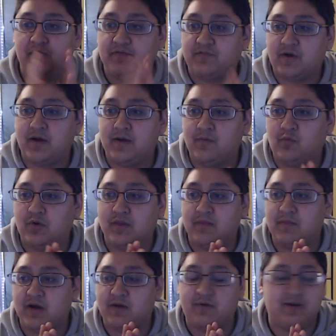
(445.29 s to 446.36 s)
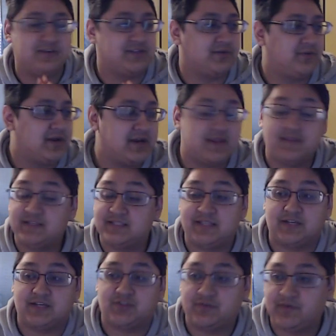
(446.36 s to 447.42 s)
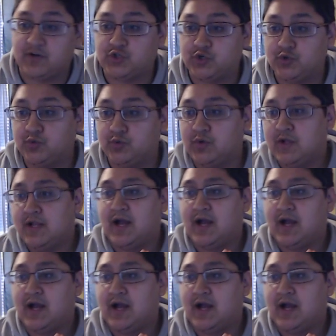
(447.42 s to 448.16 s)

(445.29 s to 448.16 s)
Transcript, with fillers: from one of the moderators on Reddit, and this is actually very true.